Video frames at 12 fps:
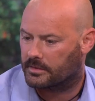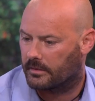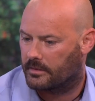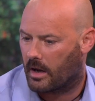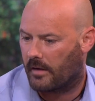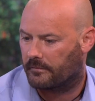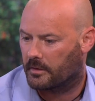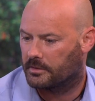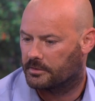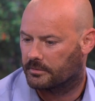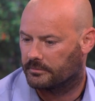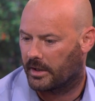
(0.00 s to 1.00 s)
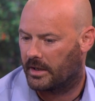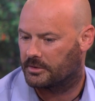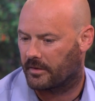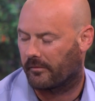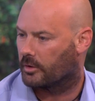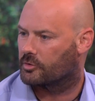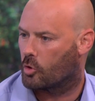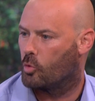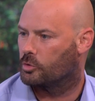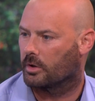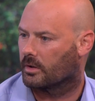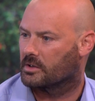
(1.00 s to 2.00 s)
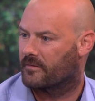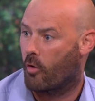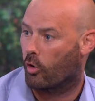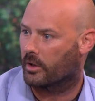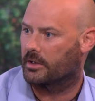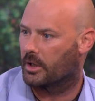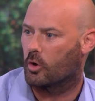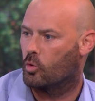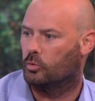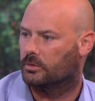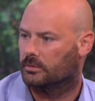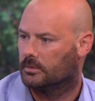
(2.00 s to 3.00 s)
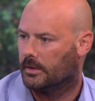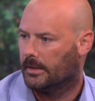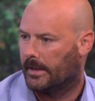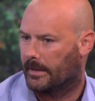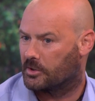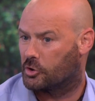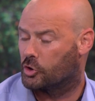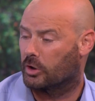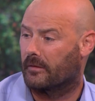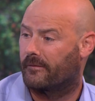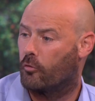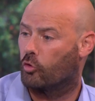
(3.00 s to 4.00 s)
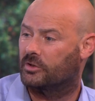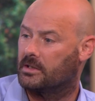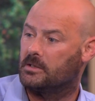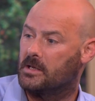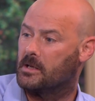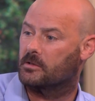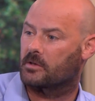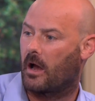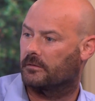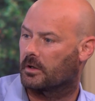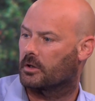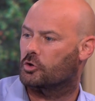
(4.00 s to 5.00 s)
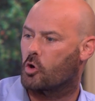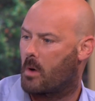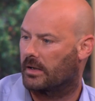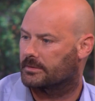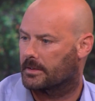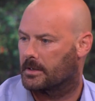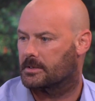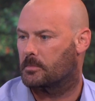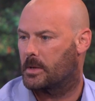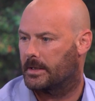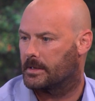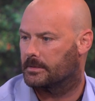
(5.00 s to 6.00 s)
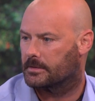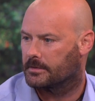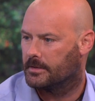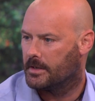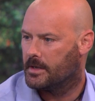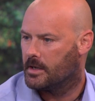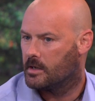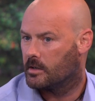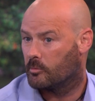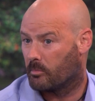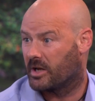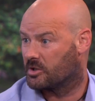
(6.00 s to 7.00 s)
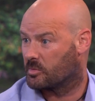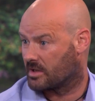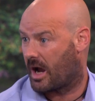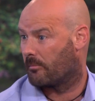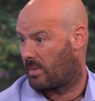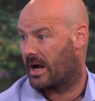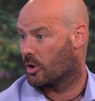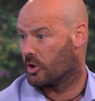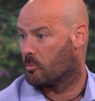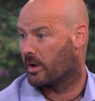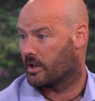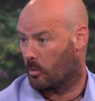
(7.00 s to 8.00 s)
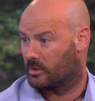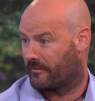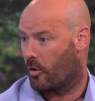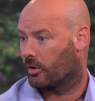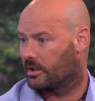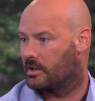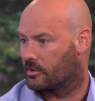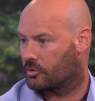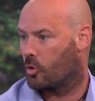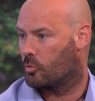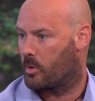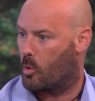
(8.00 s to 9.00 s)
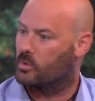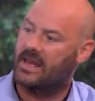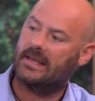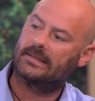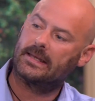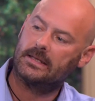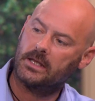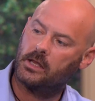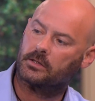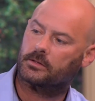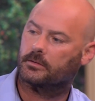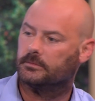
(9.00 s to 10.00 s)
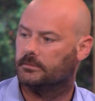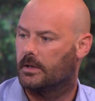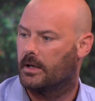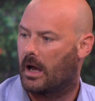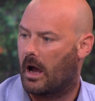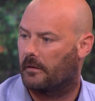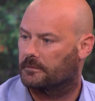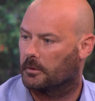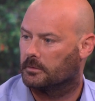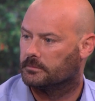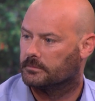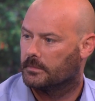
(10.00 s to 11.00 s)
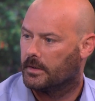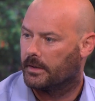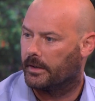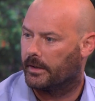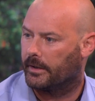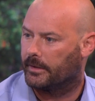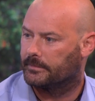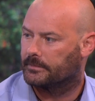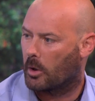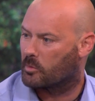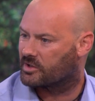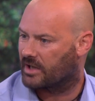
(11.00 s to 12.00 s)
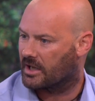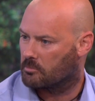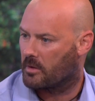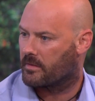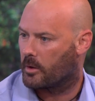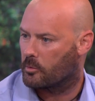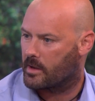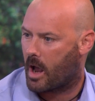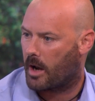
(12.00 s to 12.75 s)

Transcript: said the average age of a soldier is 40 year old, and it's usually 14 years after a traumatic experience. Mine's was uh, bang on the money. I was 40 years wow. old, but it was 18 years after. Uh, I... I was six months out the